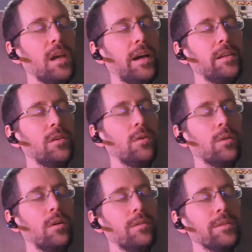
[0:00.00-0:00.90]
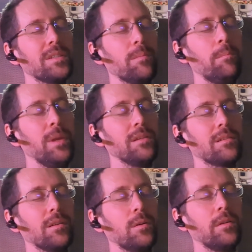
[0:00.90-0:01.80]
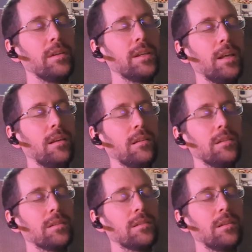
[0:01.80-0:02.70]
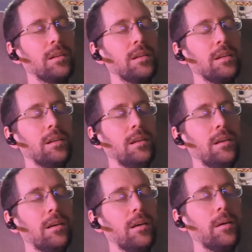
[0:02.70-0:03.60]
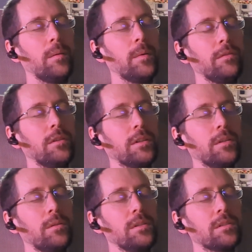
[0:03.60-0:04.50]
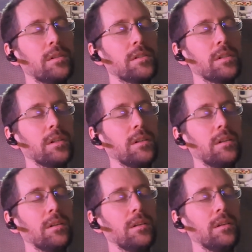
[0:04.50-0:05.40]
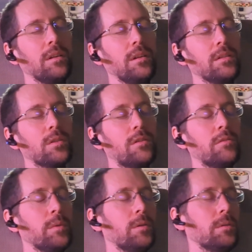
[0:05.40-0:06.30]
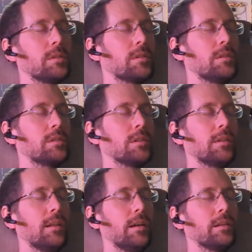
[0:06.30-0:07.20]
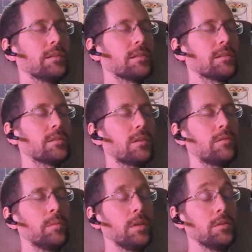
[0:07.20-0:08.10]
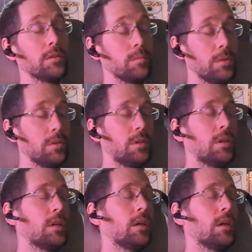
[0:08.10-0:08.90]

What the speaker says: I don't know if it's a bit slower than tendons. I've looked at research, and it's hard for me to research online because it's hard for me to use a computer.